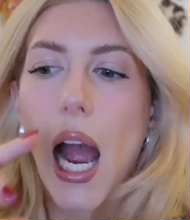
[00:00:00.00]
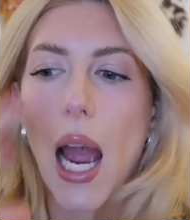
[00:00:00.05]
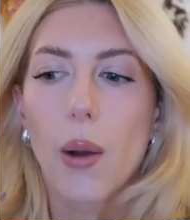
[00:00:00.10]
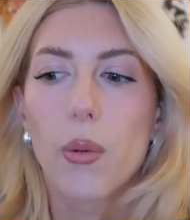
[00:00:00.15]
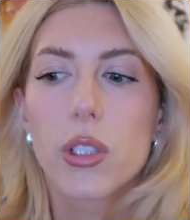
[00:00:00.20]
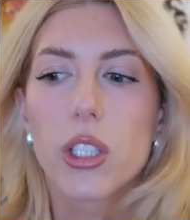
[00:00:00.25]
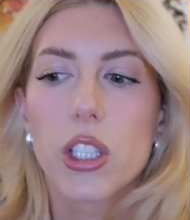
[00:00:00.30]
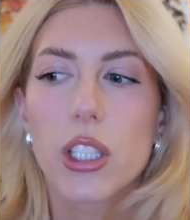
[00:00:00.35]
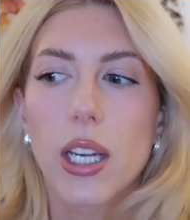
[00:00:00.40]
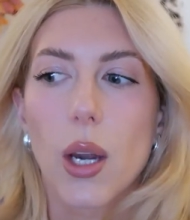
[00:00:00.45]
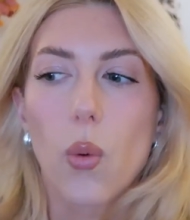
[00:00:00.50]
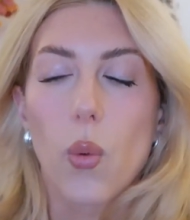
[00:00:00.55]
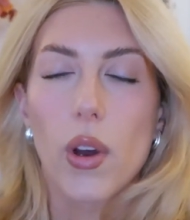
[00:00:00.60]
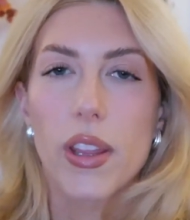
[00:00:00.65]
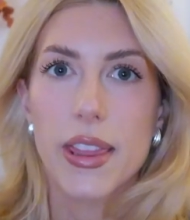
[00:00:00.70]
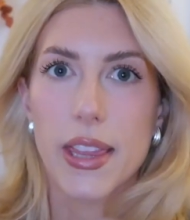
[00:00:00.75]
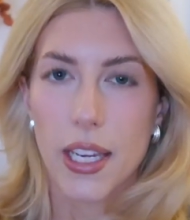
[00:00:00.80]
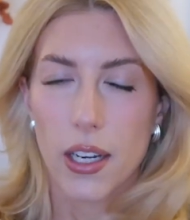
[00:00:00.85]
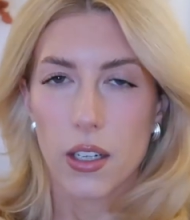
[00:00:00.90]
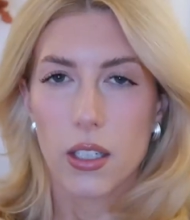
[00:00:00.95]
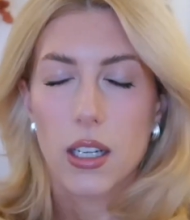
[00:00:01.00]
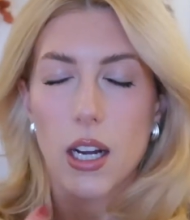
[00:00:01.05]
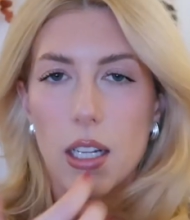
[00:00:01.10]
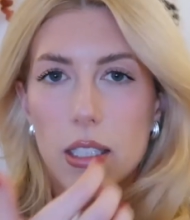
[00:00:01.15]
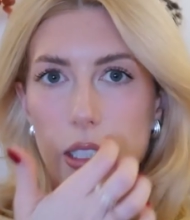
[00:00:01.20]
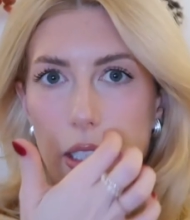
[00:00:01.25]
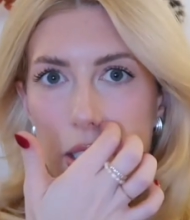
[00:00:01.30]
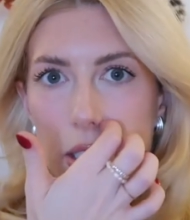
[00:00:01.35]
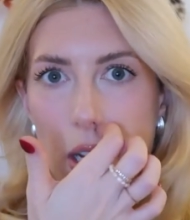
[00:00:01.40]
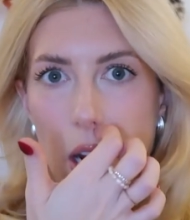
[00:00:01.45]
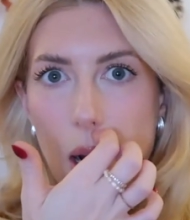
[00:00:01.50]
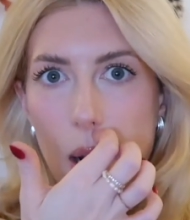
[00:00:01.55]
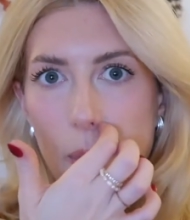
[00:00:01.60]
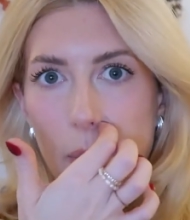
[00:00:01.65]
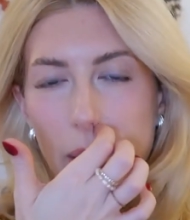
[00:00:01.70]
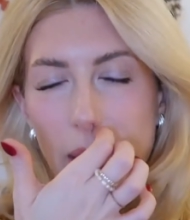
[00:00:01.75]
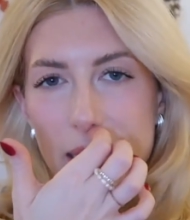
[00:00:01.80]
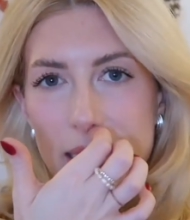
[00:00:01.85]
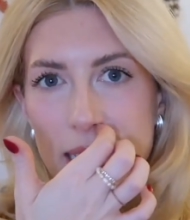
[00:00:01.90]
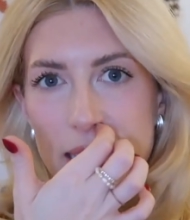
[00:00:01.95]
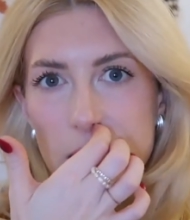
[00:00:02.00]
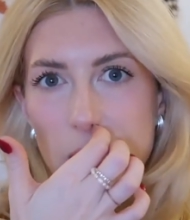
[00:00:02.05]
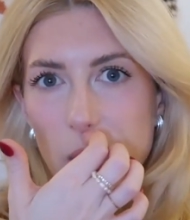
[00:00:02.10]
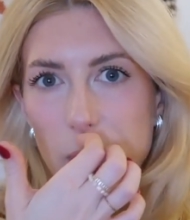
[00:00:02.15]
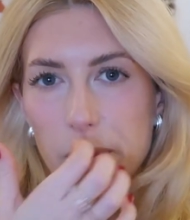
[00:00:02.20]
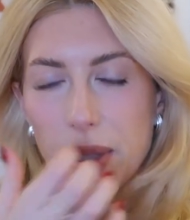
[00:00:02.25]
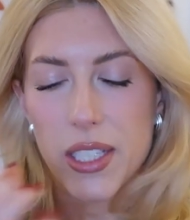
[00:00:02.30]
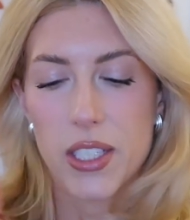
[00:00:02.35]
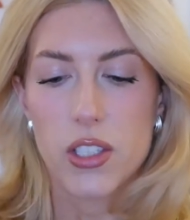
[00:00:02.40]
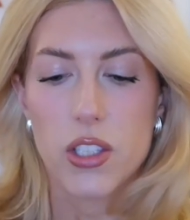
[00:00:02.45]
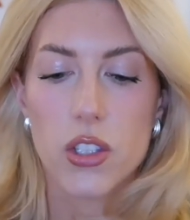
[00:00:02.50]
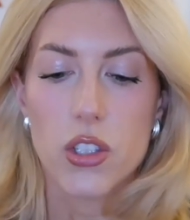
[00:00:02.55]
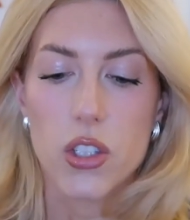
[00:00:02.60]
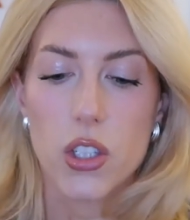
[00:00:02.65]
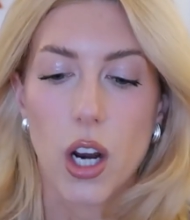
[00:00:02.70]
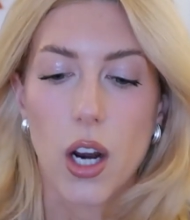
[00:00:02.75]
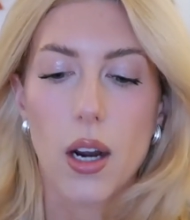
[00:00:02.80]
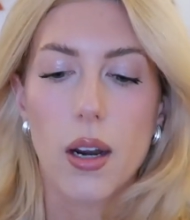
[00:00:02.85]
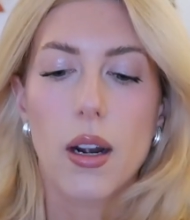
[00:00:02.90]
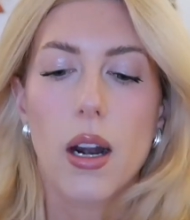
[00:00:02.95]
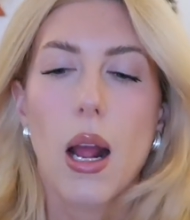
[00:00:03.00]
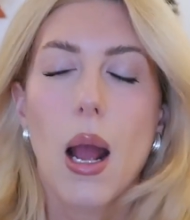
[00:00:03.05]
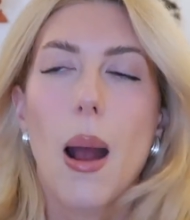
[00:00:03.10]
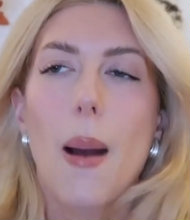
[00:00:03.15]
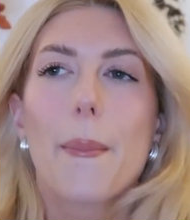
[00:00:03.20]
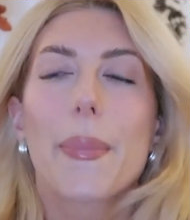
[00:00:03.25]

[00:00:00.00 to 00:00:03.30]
I would look at what their colors are because that's a good place to start.